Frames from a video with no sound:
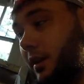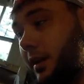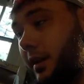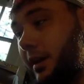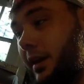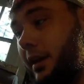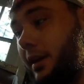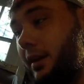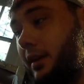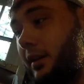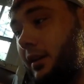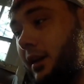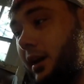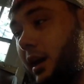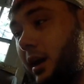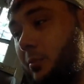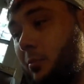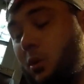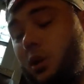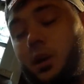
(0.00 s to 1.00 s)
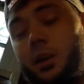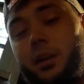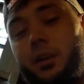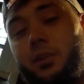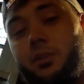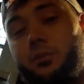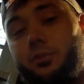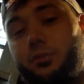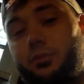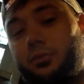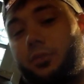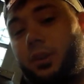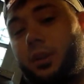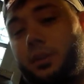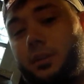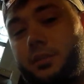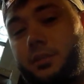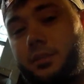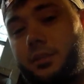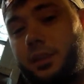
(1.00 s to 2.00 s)
And I bought a new
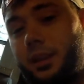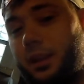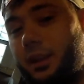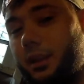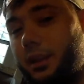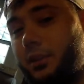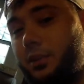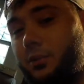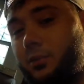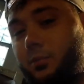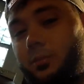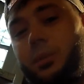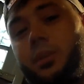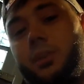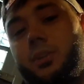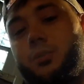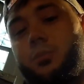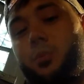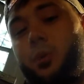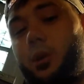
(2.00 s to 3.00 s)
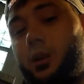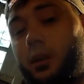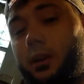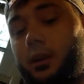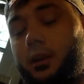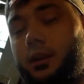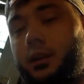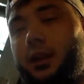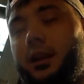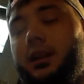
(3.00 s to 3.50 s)
front and a new rear sprocket,